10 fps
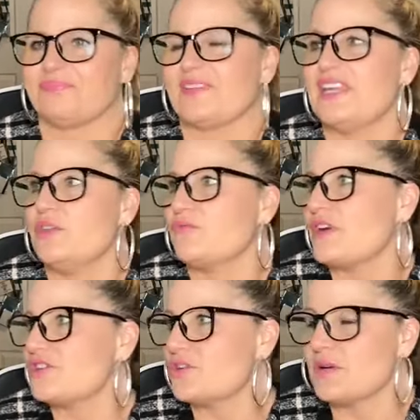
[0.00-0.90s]
in the
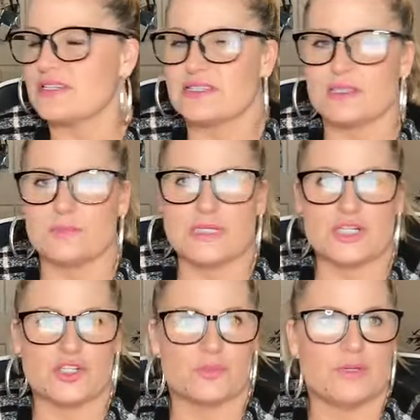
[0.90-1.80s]
restaurants at the
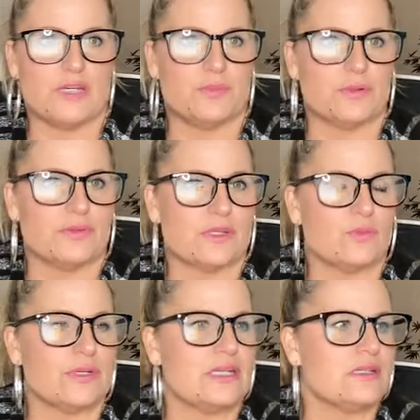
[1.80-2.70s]
beach, the people that
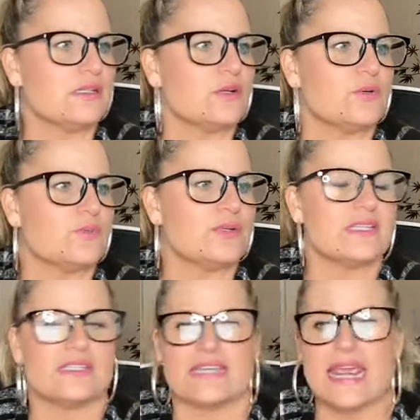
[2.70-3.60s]
we
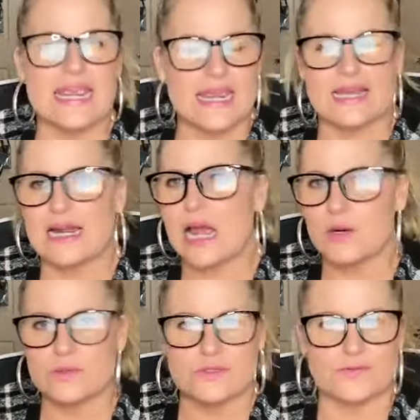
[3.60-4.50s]
stay at a
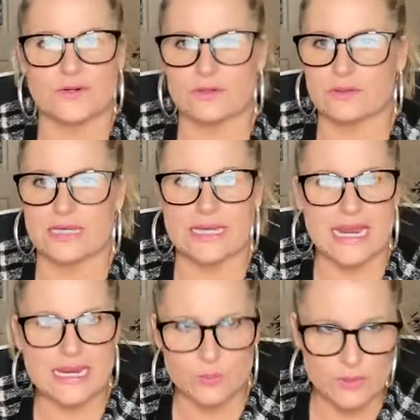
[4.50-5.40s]
house for like
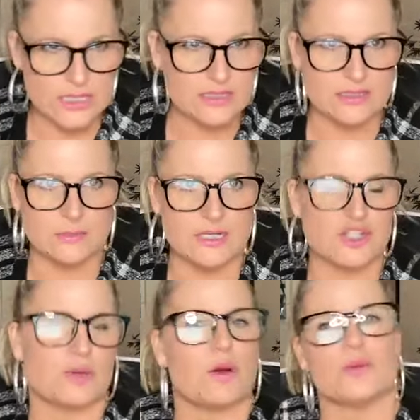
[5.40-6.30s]
8 weeks at the beach.
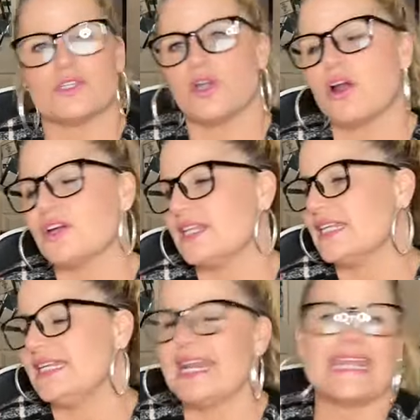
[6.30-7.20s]
I'm always talking to the
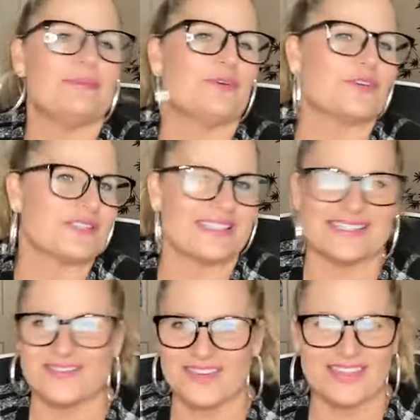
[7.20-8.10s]
neighbors and
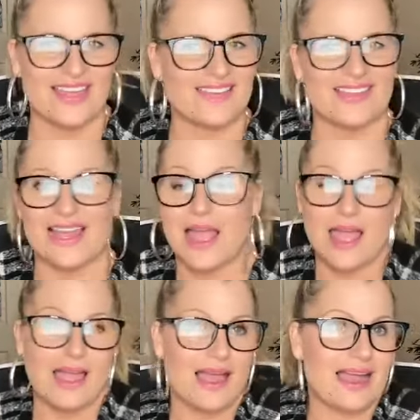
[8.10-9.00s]
stuff like that. Like,
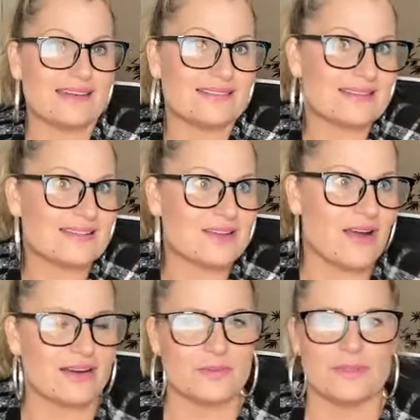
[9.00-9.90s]
I just like
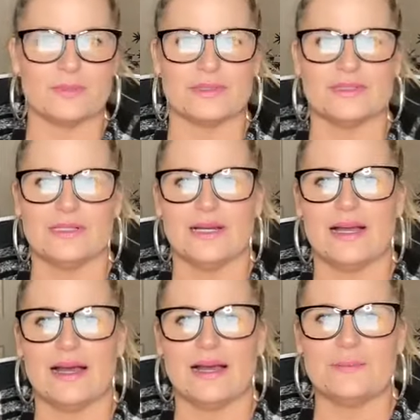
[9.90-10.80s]
talking to people.
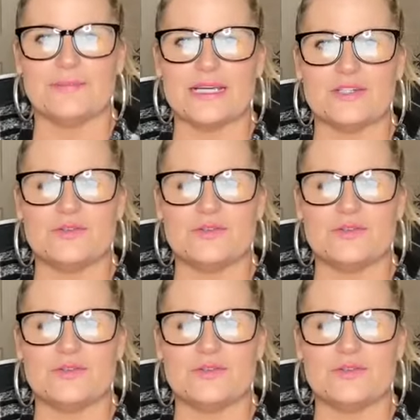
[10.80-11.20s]
And you